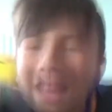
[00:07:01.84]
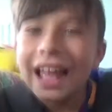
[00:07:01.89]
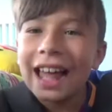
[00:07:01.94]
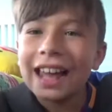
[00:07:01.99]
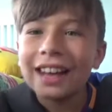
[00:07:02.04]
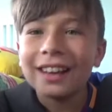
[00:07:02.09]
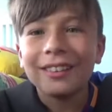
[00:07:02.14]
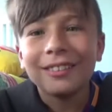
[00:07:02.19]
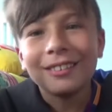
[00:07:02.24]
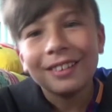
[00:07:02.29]

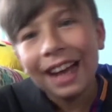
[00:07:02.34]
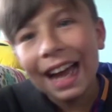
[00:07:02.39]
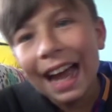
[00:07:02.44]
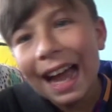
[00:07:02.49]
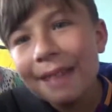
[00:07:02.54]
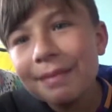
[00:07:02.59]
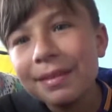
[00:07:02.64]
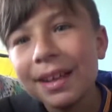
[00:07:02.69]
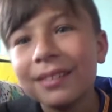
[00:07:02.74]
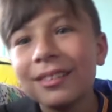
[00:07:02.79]
Hello,
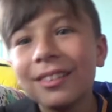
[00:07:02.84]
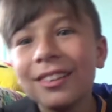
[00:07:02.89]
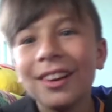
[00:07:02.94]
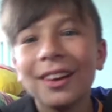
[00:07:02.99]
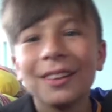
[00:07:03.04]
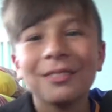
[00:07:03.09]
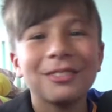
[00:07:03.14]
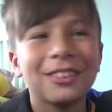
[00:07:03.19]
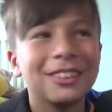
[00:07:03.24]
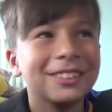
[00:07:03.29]
I'm Noah
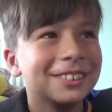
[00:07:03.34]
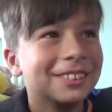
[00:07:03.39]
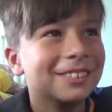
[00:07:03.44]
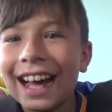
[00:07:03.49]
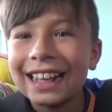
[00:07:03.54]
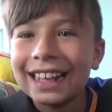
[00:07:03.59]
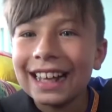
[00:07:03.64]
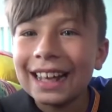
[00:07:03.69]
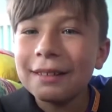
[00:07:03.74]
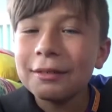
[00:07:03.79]
Longbottom,
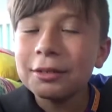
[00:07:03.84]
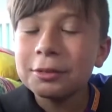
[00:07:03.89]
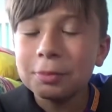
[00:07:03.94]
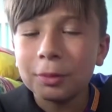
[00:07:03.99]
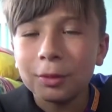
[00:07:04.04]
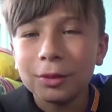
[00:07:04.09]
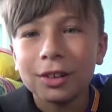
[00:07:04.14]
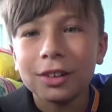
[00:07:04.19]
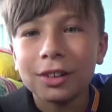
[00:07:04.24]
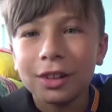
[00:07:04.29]
and I was
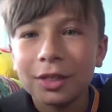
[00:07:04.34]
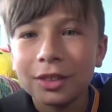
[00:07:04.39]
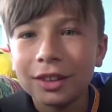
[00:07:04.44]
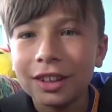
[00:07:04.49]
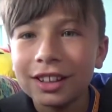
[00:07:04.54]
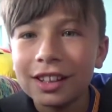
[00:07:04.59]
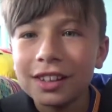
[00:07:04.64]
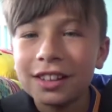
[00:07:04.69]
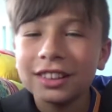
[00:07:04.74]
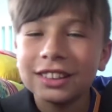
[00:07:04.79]
born on the
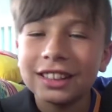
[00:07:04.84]
30th